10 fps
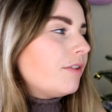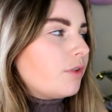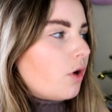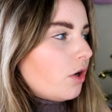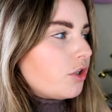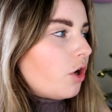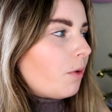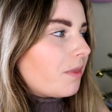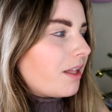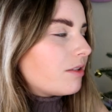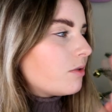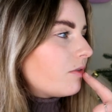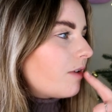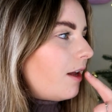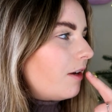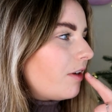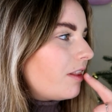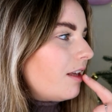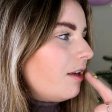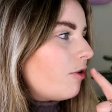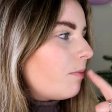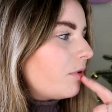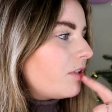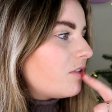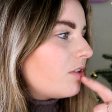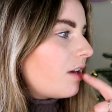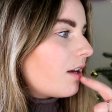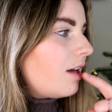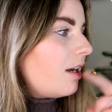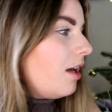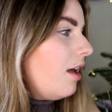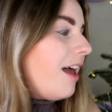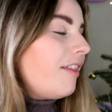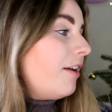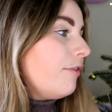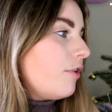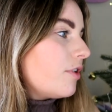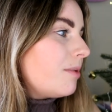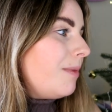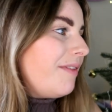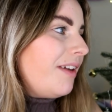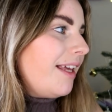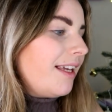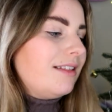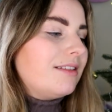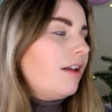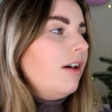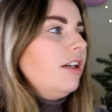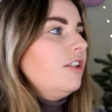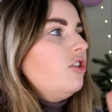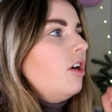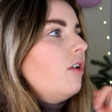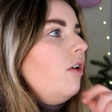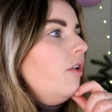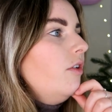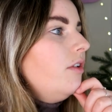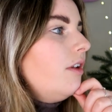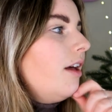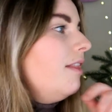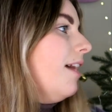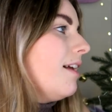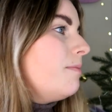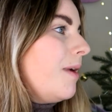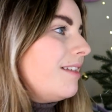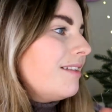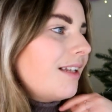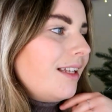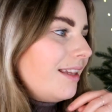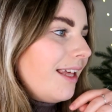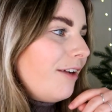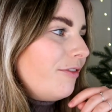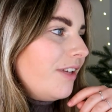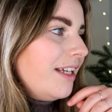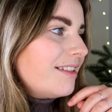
I've got a top that sort of colour I think or a bodysuit that colour and then I've got some leather leggings that I can chuck on and that's basically the outfit